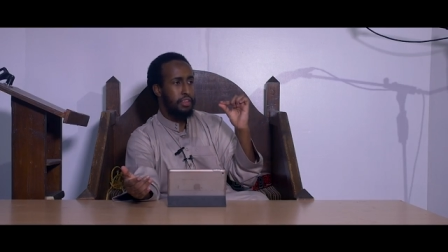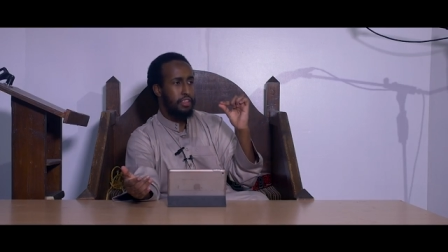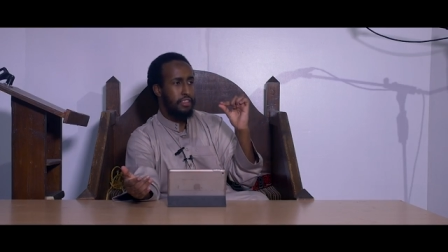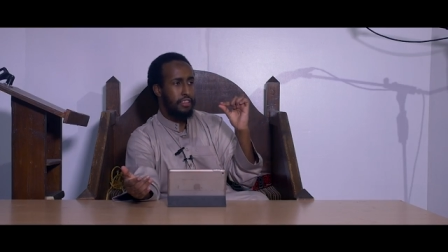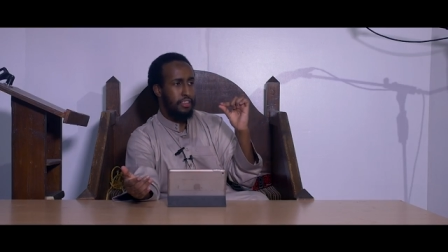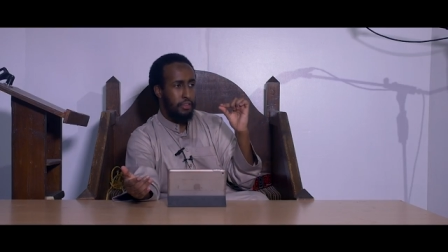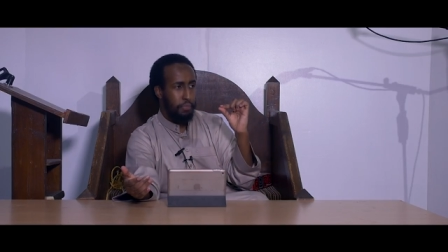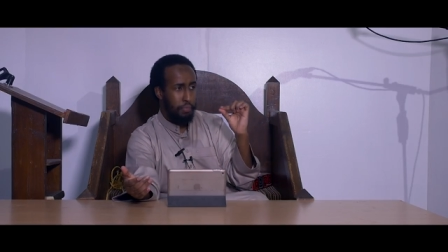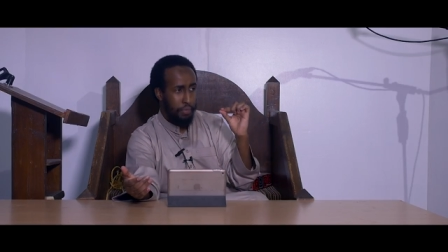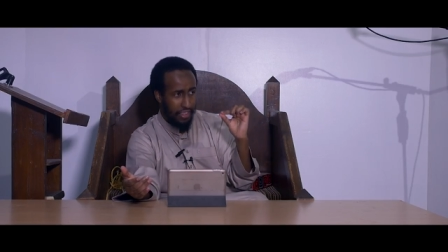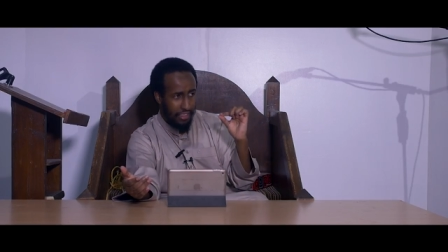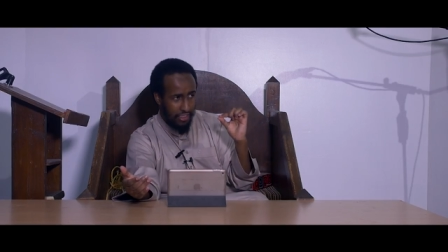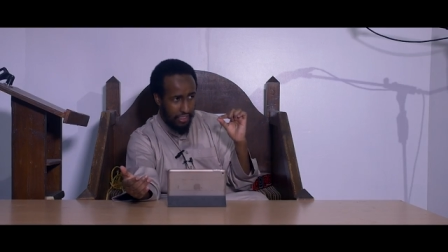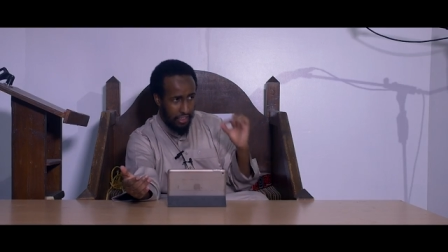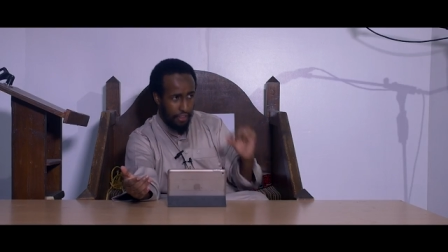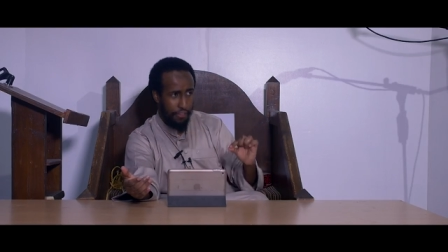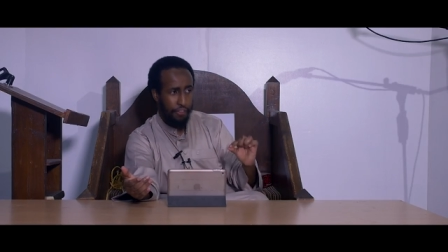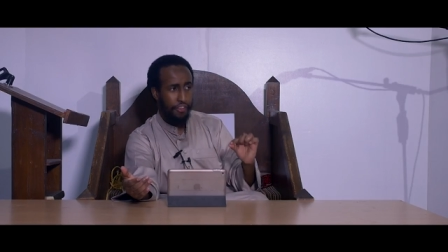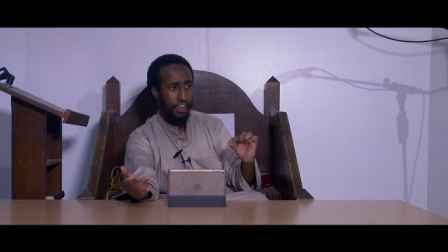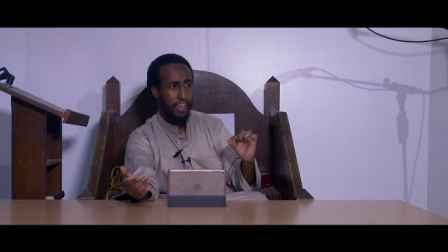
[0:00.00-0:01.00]

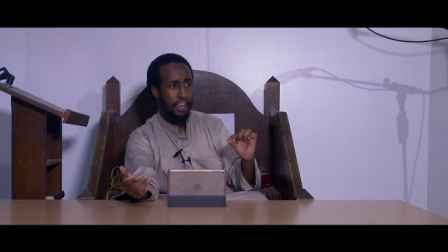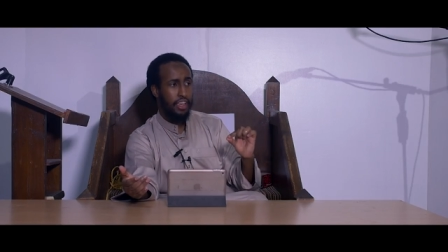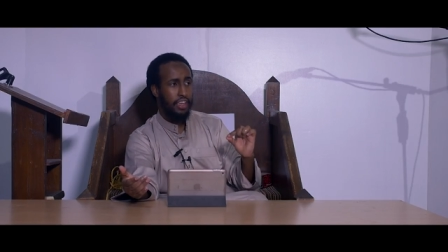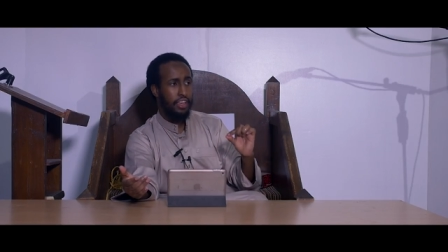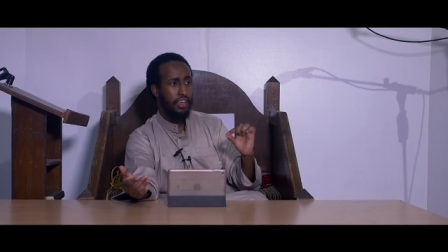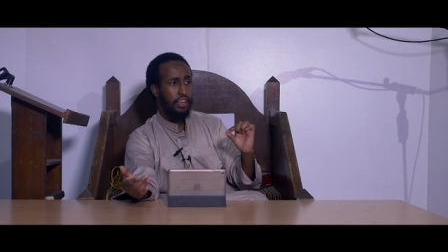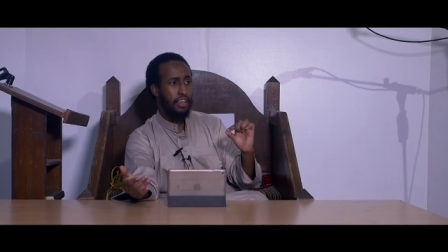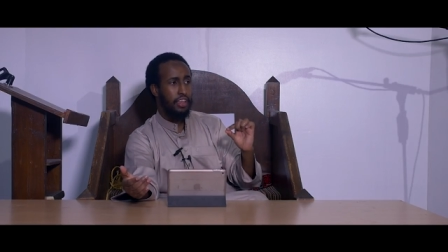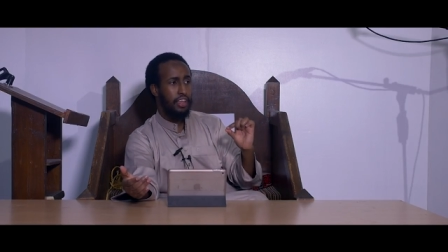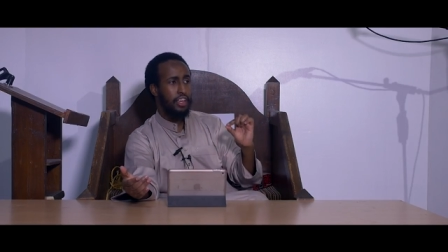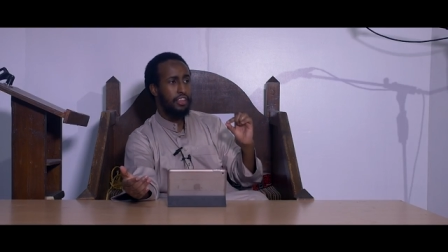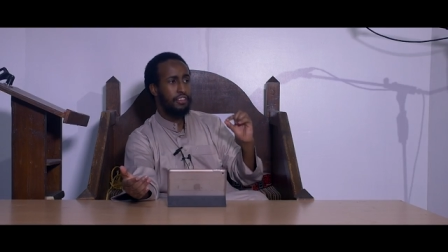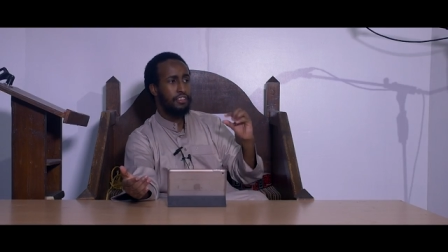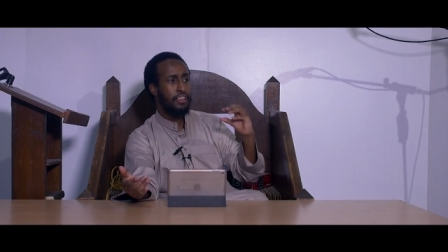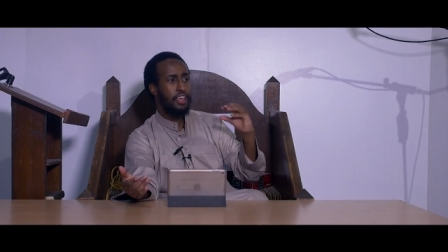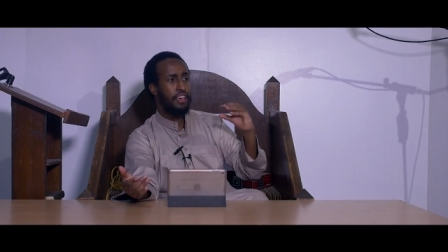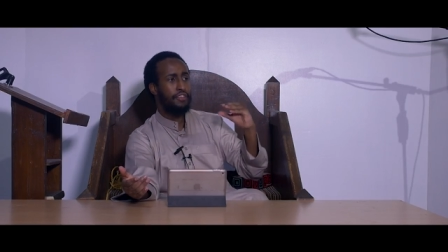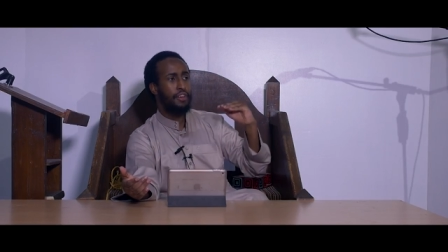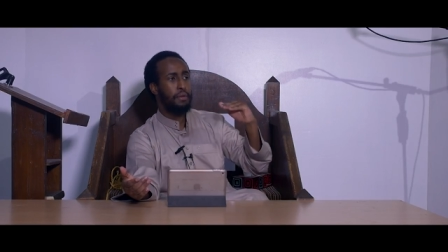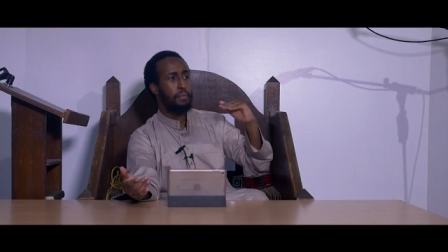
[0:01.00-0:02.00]
specific
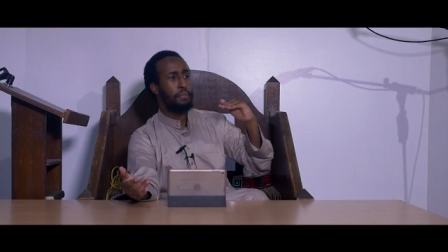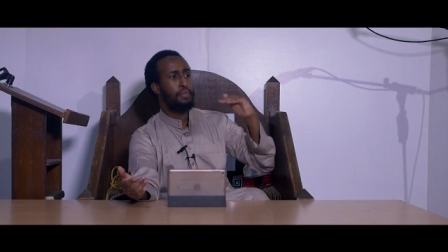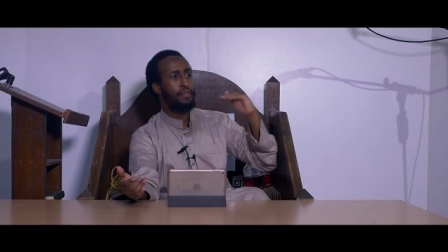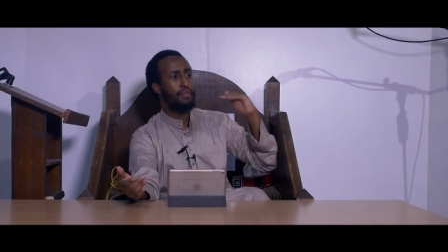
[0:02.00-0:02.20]
is given